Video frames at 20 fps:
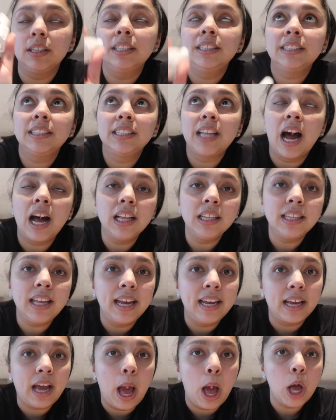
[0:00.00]
It's not
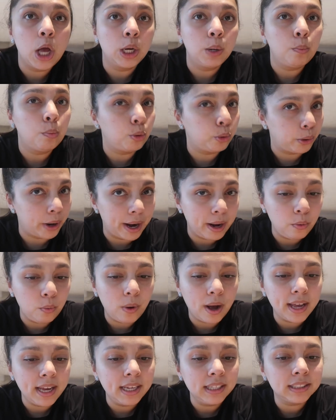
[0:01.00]
like bright
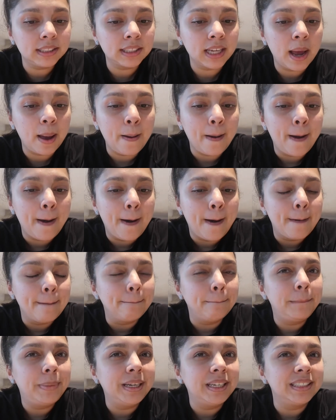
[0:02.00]
white,
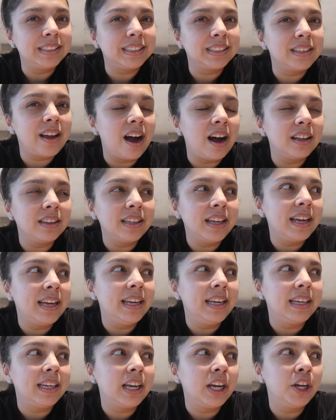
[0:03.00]
but it's not
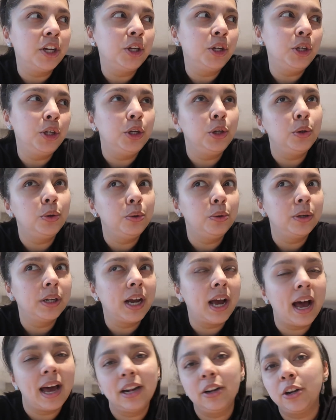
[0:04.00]
like nude.
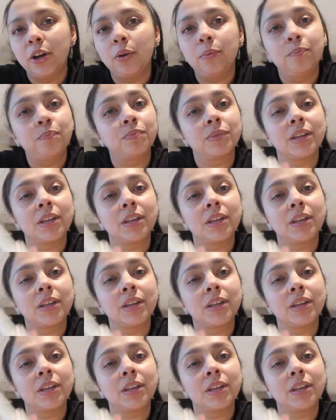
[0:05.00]
I don't know.